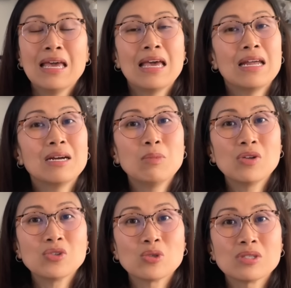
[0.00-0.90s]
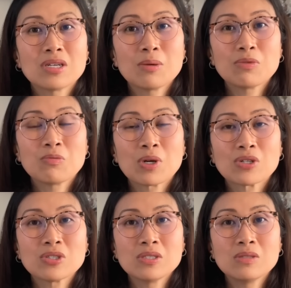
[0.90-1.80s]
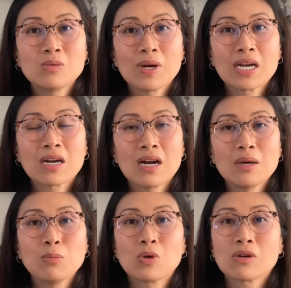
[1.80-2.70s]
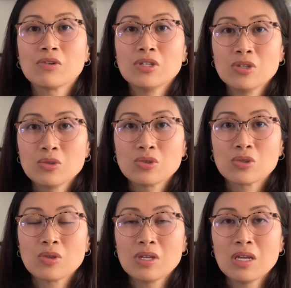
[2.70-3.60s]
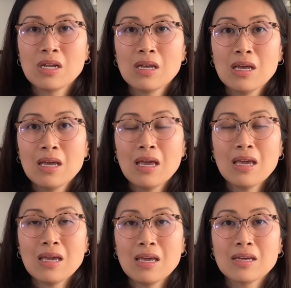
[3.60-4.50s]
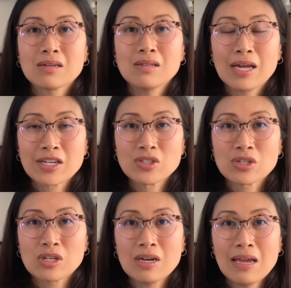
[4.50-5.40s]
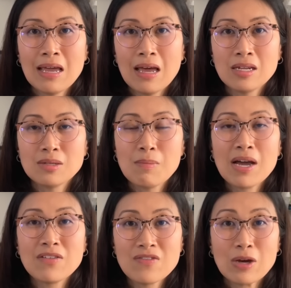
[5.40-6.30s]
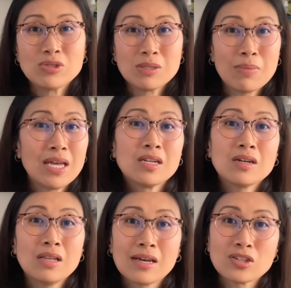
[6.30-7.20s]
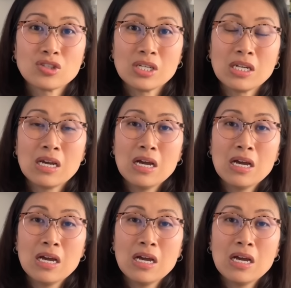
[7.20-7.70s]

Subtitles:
And I'm also the type of person where I'm more of a user than a collector, and my fountain pen collection